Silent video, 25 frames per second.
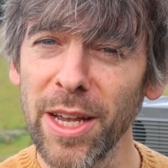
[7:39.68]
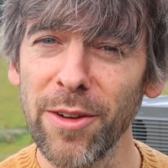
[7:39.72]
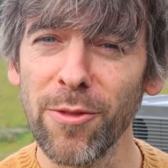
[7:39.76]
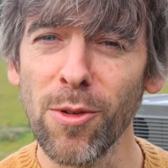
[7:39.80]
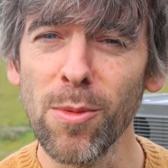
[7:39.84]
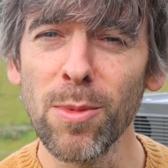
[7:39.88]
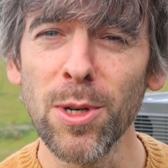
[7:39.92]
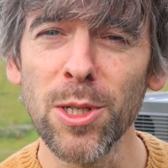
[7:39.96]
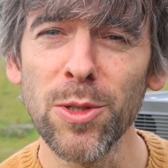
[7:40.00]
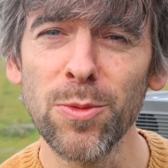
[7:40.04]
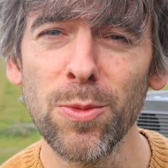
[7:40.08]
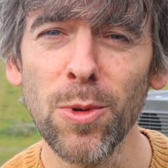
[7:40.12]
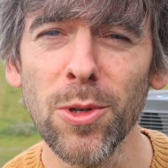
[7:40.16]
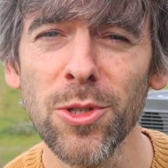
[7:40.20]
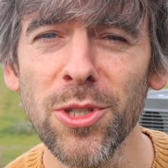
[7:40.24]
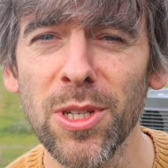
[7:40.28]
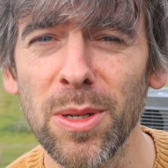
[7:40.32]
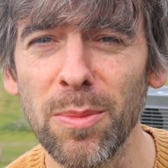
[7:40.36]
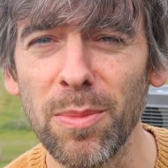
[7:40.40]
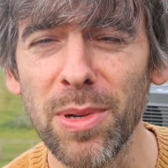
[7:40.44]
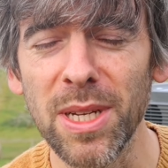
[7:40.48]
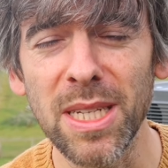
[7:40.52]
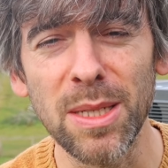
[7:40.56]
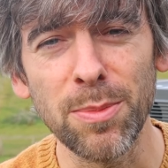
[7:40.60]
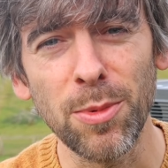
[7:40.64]
you very much for watching.
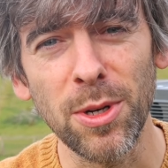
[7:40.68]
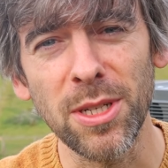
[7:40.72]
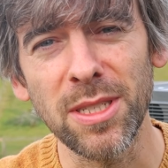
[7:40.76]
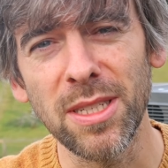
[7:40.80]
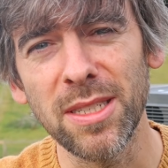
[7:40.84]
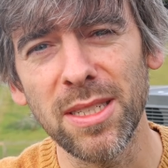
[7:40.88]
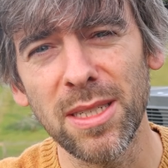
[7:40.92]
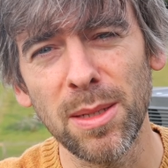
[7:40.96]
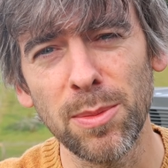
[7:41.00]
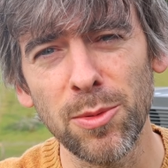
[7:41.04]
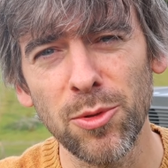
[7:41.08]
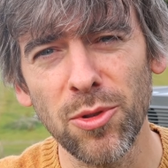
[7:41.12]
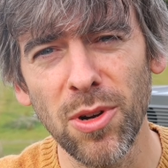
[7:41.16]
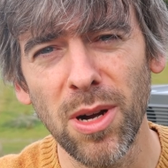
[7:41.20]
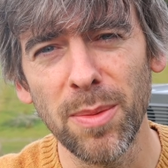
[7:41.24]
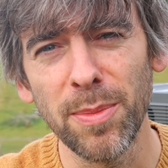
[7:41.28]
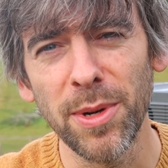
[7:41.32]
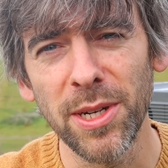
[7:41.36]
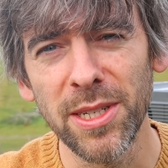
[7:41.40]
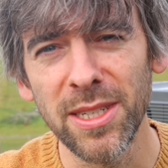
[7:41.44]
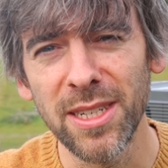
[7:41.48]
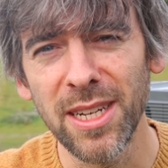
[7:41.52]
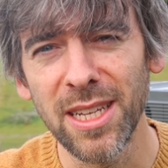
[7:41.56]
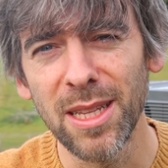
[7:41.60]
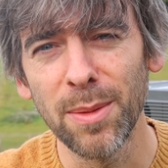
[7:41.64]
Please press the subscribe
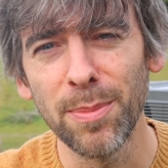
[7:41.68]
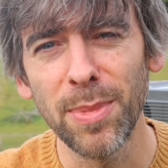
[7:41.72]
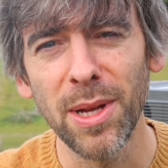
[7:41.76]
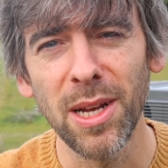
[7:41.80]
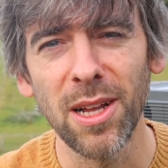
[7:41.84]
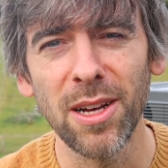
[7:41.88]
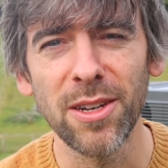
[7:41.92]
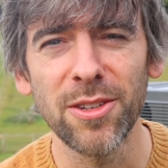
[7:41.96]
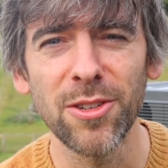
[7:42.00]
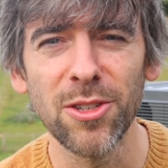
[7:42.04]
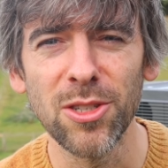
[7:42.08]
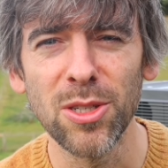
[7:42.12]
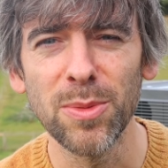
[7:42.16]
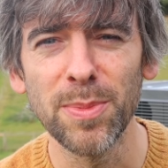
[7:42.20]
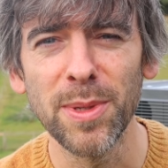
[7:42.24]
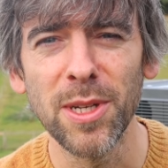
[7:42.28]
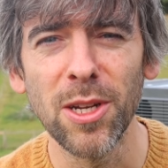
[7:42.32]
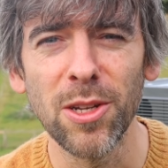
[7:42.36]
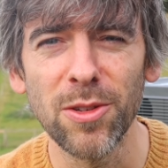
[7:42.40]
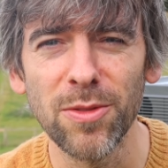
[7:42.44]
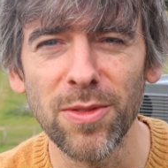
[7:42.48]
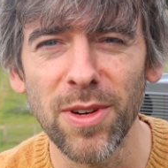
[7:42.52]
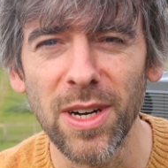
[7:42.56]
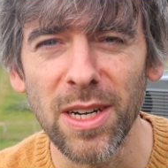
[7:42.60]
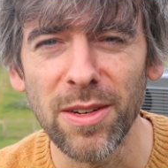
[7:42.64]
button and the bell icon to be
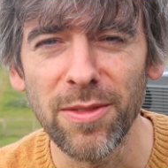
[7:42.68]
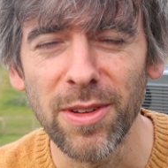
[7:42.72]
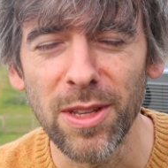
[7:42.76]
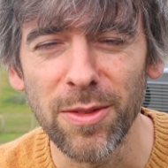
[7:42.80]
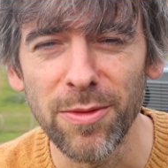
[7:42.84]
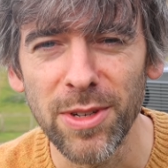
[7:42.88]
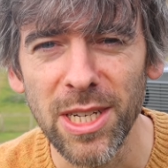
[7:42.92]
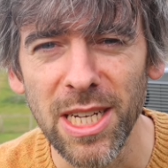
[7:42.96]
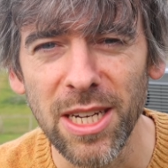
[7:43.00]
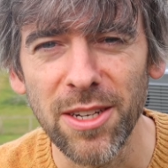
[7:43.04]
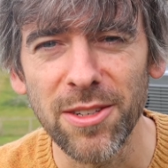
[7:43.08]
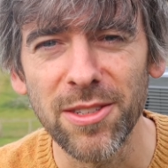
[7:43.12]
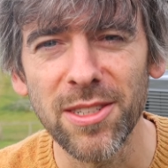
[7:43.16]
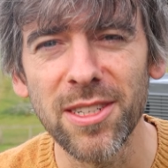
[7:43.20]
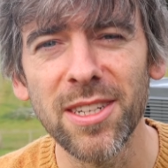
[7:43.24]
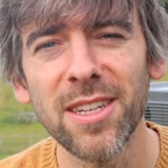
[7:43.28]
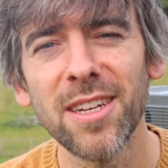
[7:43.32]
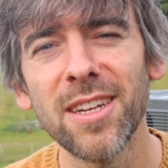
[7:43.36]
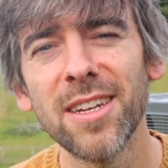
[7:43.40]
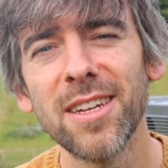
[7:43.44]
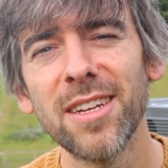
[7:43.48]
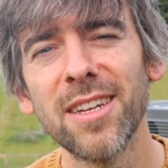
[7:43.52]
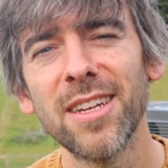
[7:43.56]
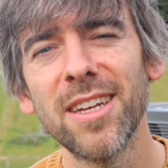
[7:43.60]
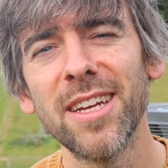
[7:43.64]
notified of other videos.
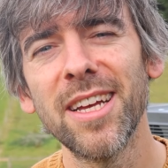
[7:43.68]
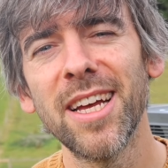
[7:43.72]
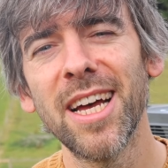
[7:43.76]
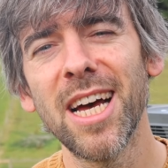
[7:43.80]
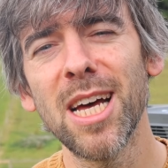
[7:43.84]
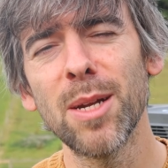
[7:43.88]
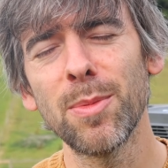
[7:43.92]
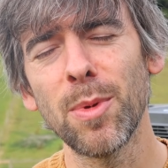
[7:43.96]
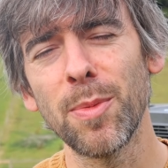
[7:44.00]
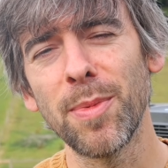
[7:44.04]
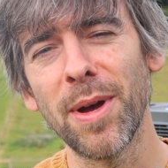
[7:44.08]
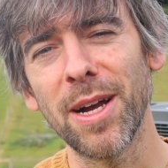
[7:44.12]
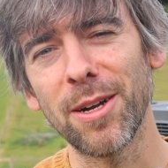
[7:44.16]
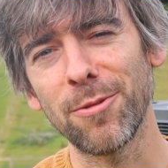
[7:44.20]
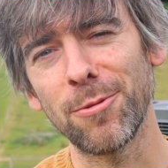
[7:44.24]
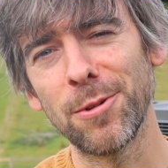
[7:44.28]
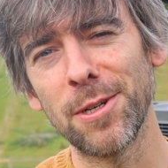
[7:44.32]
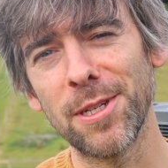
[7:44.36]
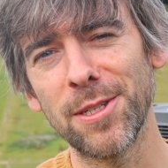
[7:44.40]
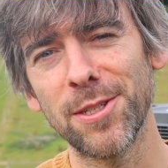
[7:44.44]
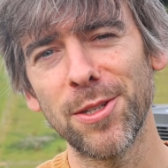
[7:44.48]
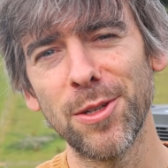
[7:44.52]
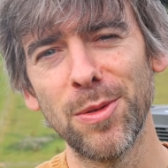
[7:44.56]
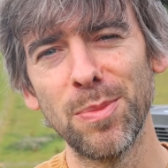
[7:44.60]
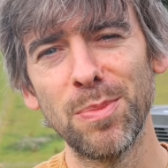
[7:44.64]
And I'll be back really
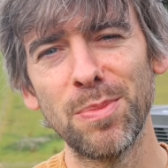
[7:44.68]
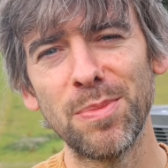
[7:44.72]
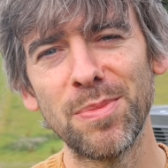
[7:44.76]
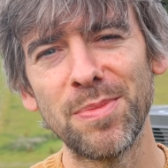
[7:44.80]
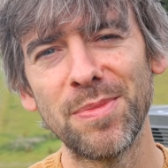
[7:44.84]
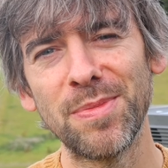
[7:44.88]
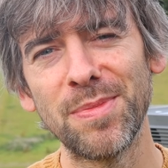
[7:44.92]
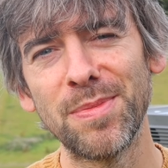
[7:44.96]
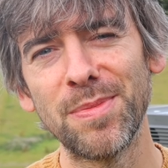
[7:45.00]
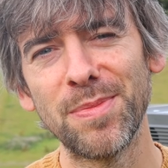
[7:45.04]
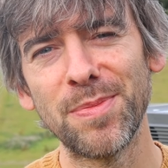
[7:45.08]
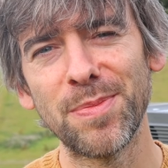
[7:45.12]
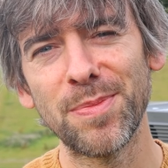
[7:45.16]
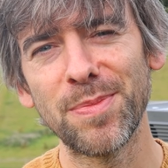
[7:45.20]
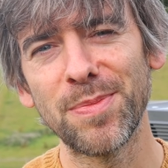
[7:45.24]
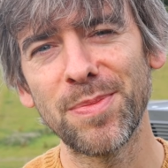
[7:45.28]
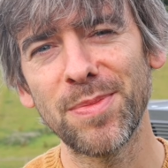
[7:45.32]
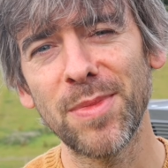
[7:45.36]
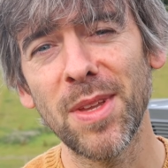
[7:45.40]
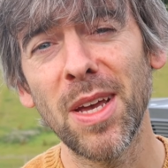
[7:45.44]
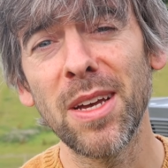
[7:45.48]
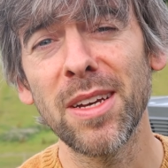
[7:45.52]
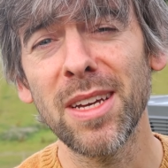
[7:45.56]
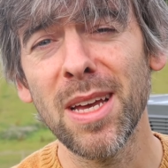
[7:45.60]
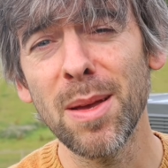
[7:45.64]
soon.
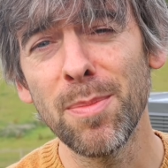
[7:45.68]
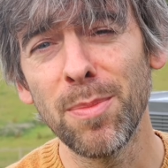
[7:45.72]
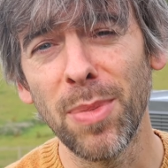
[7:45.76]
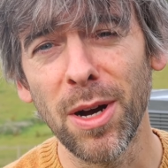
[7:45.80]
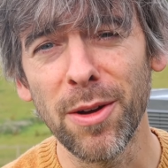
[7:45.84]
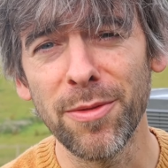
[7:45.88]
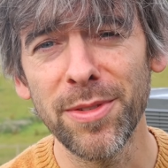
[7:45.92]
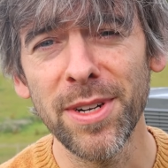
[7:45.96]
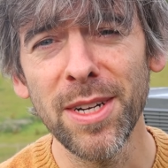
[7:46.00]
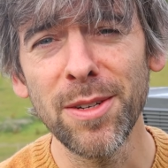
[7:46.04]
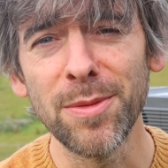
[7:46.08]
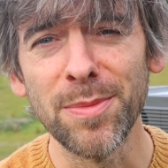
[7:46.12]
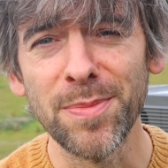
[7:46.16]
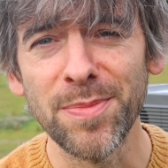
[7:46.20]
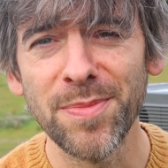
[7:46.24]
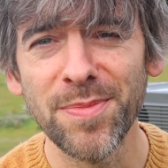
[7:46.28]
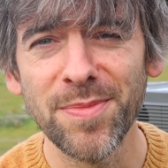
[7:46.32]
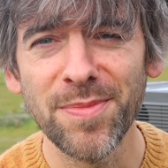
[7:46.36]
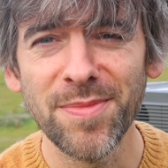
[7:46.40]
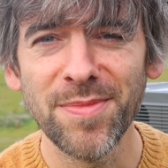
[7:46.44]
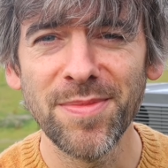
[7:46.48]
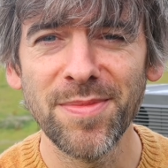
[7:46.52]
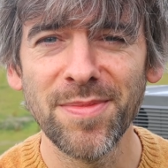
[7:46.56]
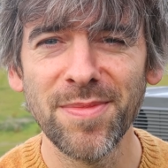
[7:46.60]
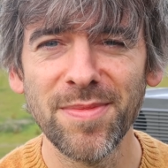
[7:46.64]
Okay, bye for now.
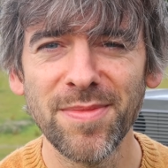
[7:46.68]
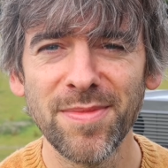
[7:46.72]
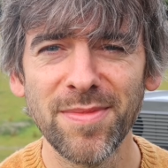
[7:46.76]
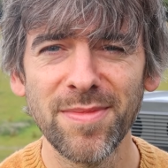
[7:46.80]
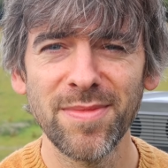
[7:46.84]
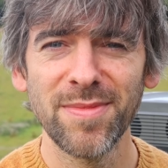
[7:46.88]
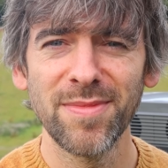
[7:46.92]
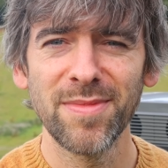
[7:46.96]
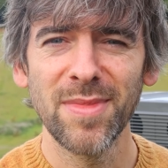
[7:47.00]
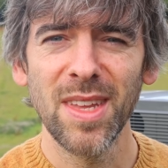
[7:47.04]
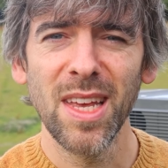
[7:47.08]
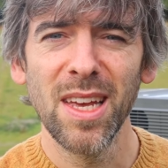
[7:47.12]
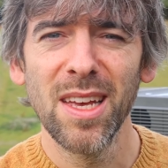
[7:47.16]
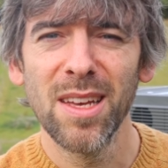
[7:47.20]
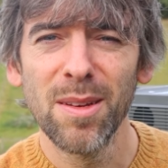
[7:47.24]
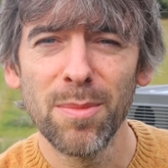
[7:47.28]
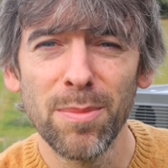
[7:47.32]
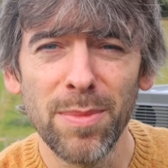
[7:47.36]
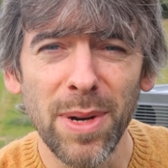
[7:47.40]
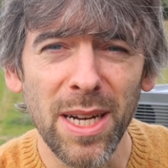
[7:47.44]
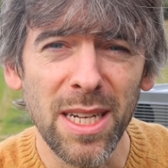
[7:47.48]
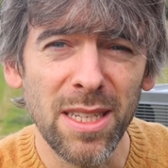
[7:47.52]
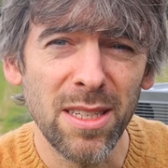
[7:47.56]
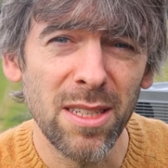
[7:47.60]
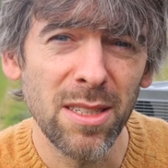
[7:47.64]

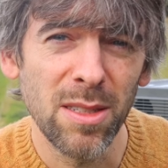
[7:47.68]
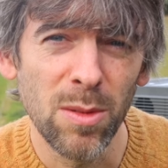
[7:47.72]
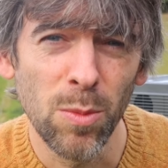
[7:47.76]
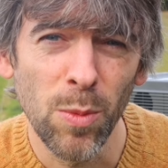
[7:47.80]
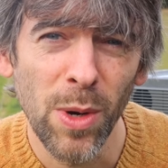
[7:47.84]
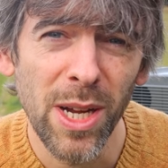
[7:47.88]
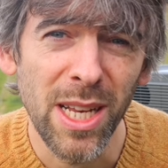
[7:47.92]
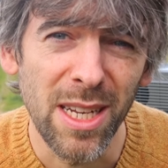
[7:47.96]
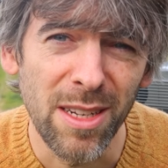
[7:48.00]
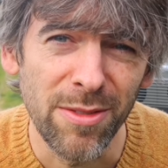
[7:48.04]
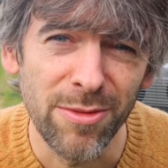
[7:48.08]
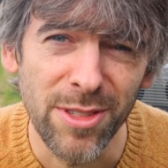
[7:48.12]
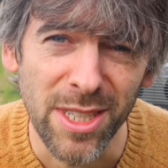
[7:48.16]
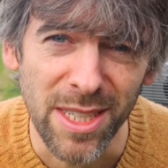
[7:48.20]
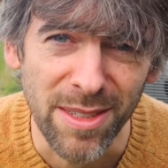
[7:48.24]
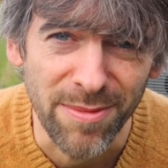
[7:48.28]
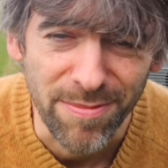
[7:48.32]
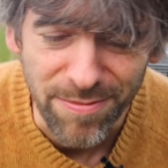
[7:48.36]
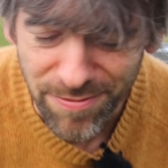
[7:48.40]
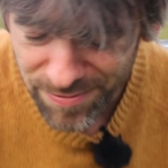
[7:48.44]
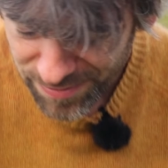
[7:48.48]
Back to some weightlifting.